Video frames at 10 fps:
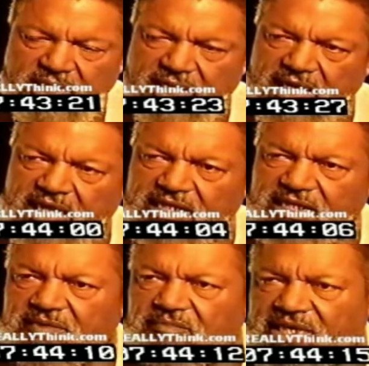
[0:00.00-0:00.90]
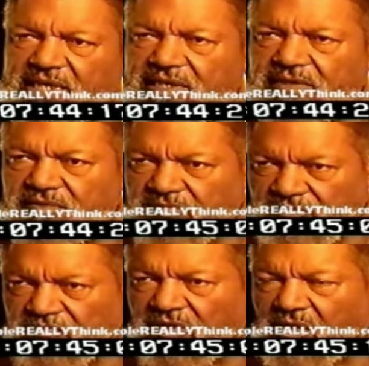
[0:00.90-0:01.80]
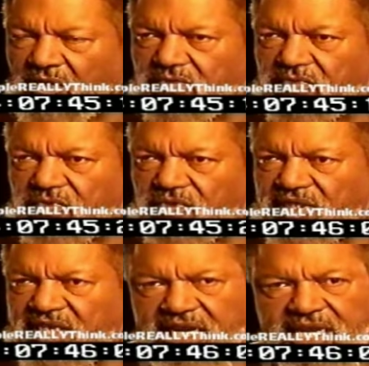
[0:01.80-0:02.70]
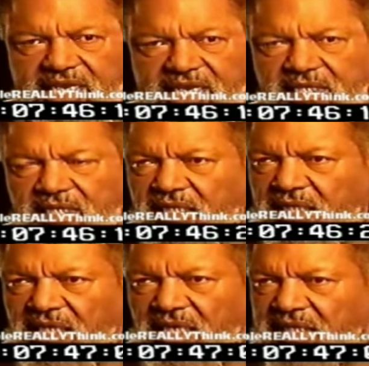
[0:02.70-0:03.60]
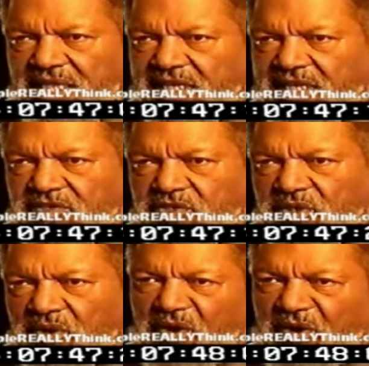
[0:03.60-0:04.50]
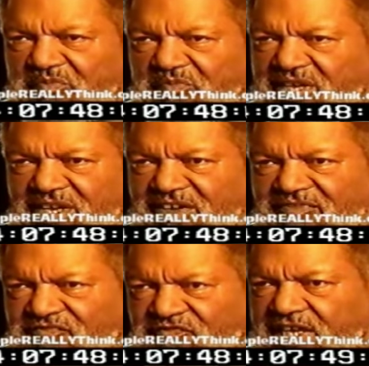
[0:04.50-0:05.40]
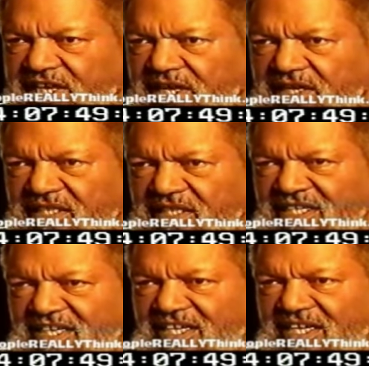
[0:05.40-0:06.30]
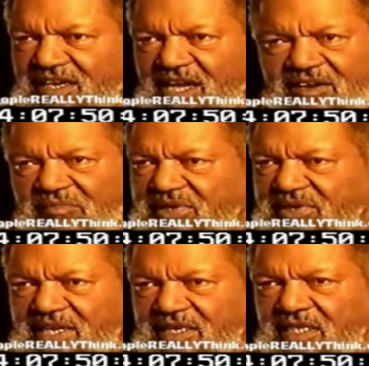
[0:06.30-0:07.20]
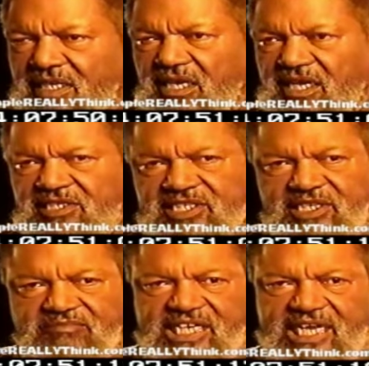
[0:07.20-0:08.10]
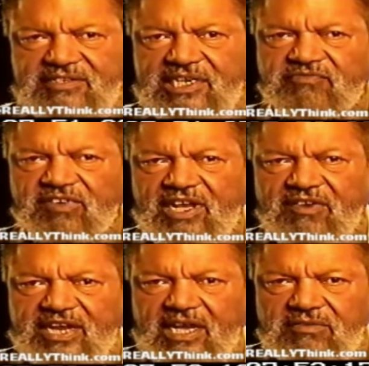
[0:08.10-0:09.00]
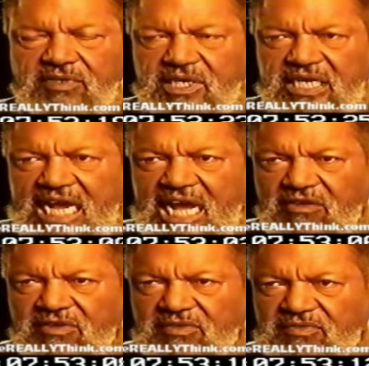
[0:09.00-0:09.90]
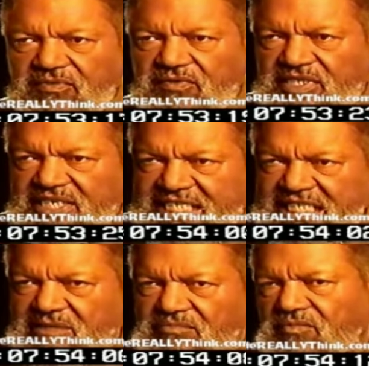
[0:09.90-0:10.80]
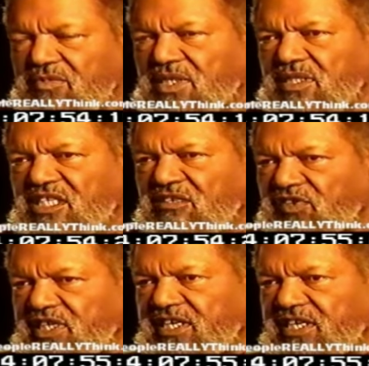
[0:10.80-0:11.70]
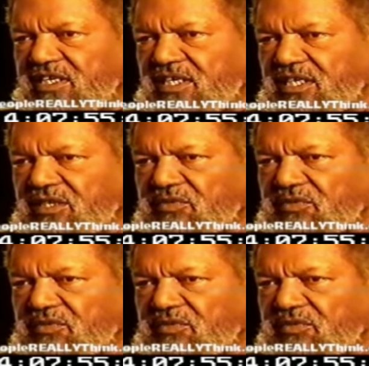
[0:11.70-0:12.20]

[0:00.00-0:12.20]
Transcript: and these men fought the Klan and they didn't show a bit of fear, not a bit. And sometimes I found out how deep this feeling is